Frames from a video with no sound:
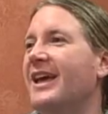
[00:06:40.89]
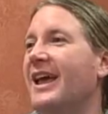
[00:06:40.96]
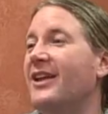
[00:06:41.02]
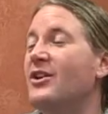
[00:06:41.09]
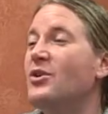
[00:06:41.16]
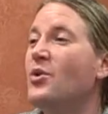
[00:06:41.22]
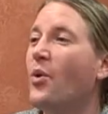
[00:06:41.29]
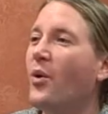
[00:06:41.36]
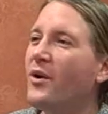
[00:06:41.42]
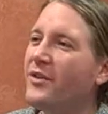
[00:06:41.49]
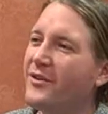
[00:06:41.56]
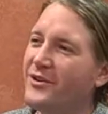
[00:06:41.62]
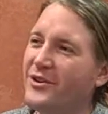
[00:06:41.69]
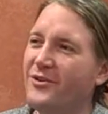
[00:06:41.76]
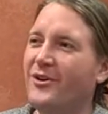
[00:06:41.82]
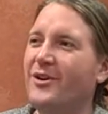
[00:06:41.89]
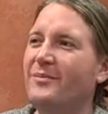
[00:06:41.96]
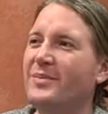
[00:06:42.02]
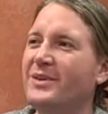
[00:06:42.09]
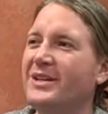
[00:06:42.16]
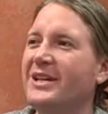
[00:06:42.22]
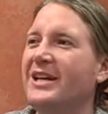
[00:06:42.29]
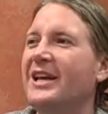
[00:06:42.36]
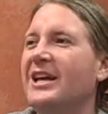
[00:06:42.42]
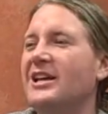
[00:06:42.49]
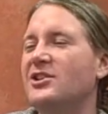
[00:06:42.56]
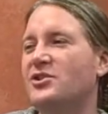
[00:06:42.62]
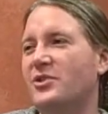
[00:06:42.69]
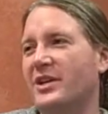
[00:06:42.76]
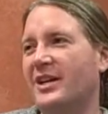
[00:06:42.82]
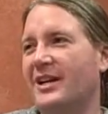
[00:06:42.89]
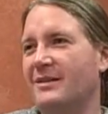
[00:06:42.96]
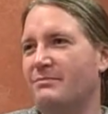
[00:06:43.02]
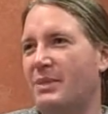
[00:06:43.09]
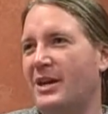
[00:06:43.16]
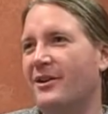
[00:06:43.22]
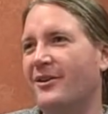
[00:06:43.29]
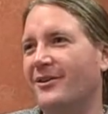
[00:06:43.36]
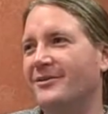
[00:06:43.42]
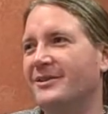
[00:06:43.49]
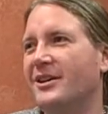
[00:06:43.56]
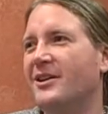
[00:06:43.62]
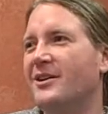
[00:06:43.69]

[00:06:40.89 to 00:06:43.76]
in Northern Europe is drinking beer.